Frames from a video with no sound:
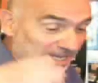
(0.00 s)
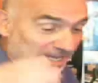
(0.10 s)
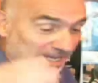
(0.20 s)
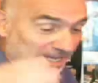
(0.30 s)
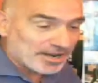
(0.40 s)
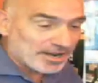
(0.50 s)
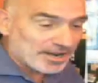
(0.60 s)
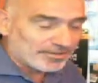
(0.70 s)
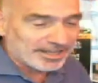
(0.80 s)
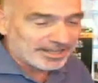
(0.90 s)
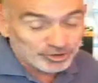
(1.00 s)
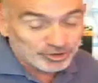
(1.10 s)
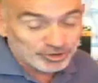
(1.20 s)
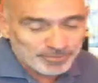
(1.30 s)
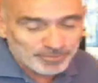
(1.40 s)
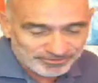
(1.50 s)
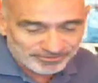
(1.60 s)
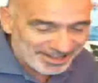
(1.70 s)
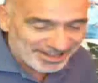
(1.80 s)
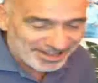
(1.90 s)
uh, he went in, and he took my
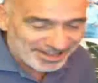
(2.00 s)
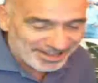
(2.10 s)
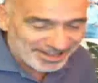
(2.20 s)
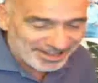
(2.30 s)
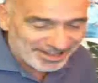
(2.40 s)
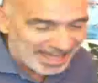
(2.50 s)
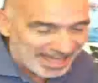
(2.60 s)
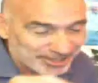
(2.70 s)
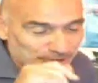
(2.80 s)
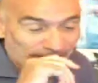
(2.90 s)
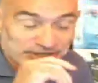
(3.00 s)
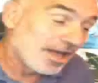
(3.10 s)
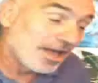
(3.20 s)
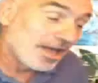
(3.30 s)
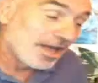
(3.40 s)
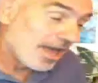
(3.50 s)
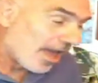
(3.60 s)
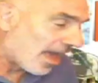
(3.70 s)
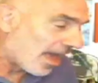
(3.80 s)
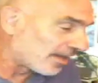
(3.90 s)
advice and went in that direction
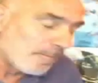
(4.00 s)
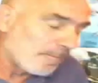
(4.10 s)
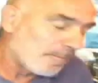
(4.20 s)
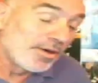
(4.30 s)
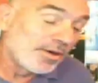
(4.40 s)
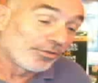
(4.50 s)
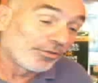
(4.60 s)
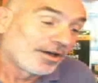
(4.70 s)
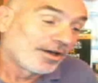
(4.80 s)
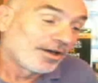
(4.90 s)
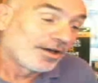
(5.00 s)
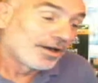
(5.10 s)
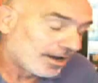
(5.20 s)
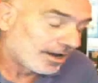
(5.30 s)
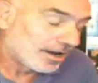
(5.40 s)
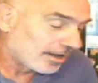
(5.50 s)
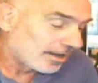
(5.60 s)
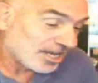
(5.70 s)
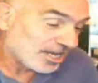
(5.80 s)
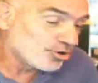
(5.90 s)
and built uh,
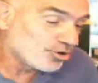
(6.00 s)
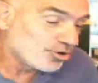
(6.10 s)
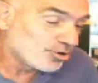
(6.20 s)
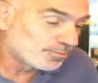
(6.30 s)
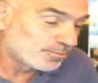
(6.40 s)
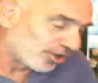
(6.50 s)
a huge